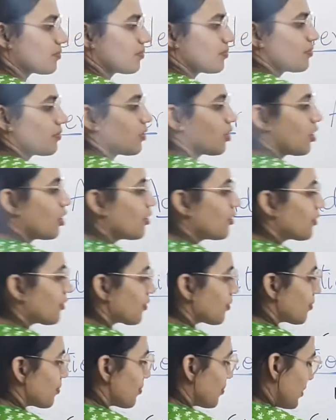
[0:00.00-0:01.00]

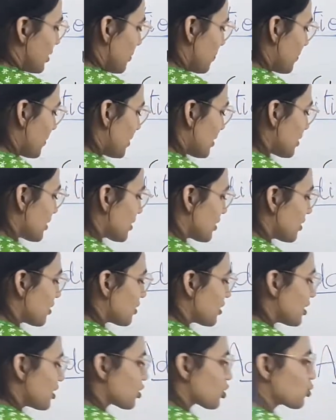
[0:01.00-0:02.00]
of B plus C.
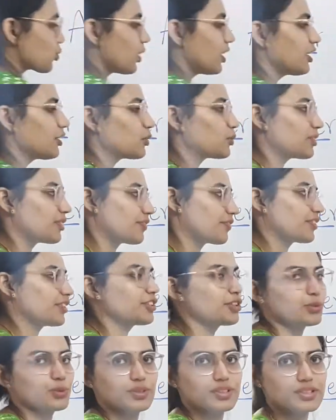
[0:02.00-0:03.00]
These two are two different
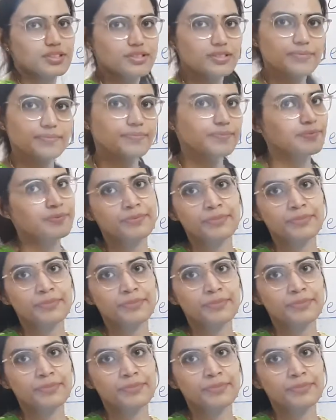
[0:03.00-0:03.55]
units.